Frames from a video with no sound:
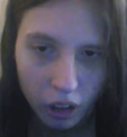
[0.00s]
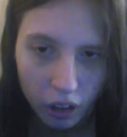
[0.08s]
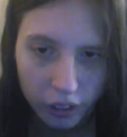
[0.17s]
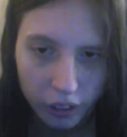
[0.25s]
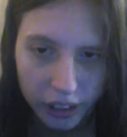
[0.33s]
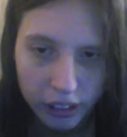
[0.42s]

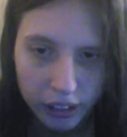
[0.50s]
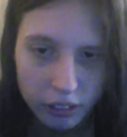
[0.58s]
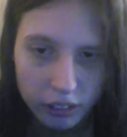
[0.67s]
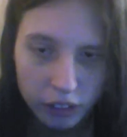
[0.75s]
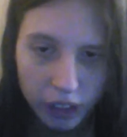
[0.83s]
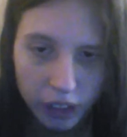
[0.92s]

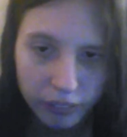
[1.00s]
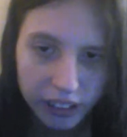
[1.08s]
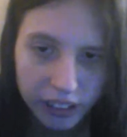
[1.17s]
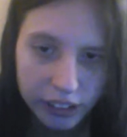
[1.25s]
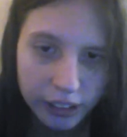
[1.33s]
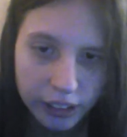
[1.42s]
The
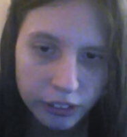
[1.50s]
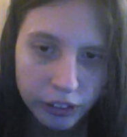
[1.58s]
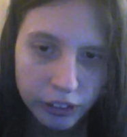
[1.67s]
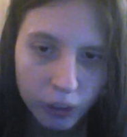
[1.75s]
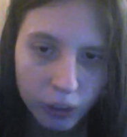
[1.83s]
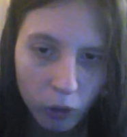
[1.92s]

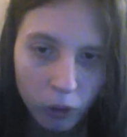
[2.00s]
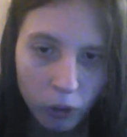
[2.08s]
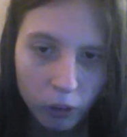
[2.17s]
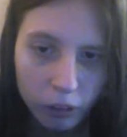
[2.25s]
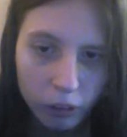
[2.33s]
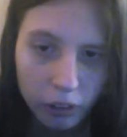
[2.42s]
directions
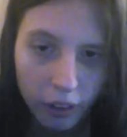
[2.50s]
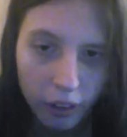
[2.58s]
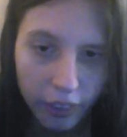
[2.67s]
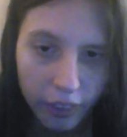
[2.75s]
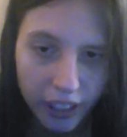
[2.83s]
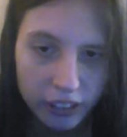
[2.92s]
are
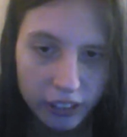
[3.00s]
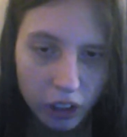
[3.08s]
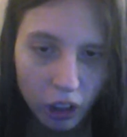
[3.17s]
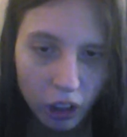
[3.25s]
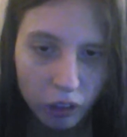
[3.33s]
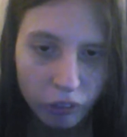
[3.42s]
that
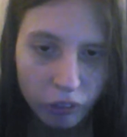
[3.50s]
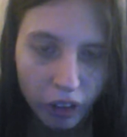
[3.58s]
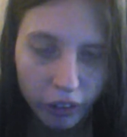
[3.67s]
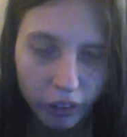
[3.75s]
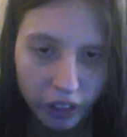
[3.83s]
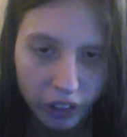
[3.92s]
of
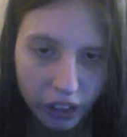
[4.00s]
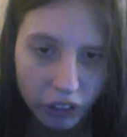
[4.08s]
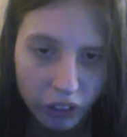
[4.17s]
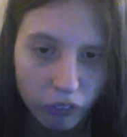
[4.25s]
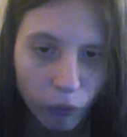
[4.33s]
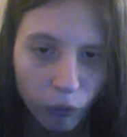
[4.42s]

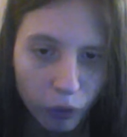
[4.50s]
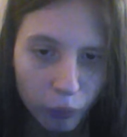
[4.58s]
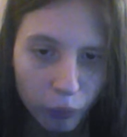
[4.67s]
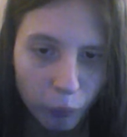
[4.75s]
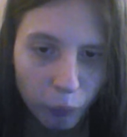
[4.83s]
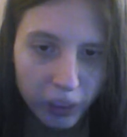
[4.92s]
the
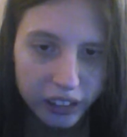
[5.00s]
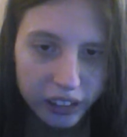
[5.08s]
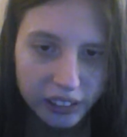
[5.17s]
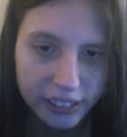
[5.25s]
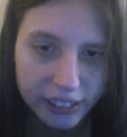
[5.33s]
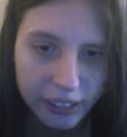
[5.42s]
four
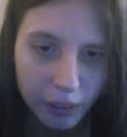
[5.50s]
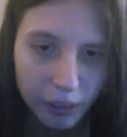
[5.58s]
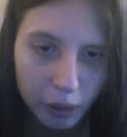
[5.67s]
winds.